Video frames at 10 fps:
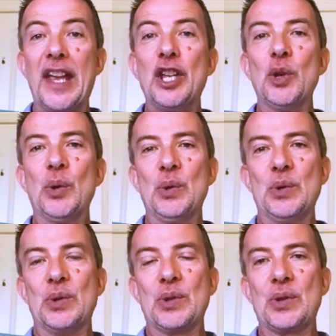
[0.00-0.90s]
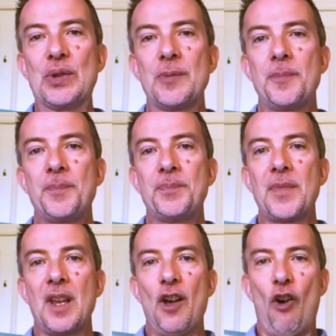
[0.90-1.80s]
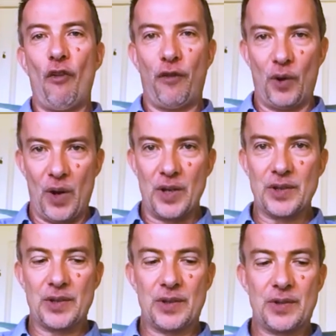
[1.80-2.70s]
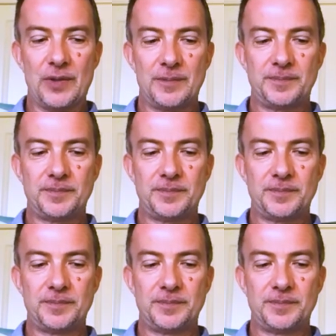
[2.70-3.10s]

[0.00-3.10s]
use for us?